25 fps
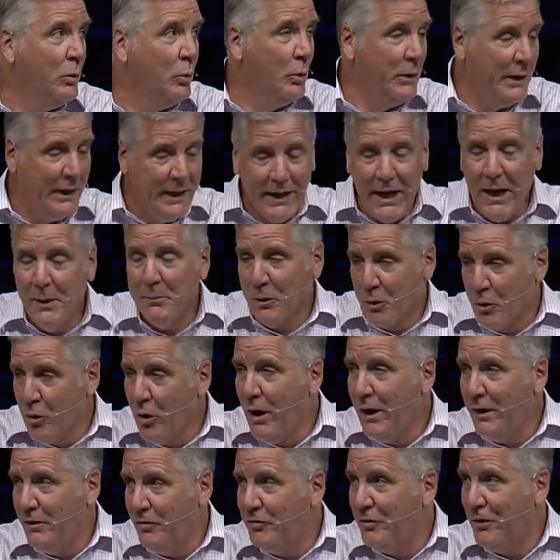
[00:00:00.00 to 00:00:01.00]
When he came to
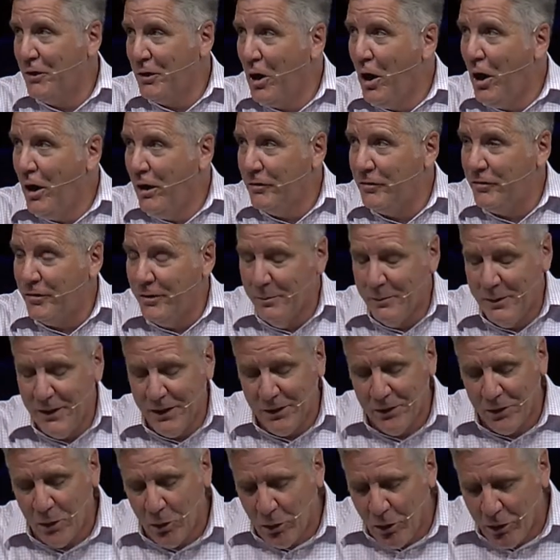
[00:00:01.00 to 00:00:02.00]
Christ, it cost him.
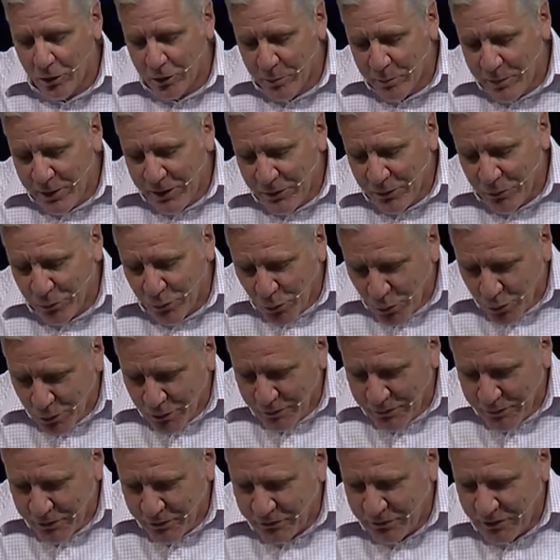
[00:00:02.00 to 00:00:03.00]
He could no longer be the
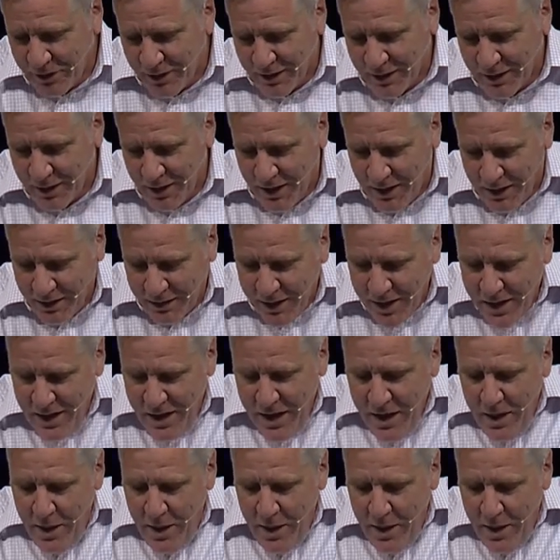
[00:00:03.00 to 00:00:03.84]
ruler of the synagogue.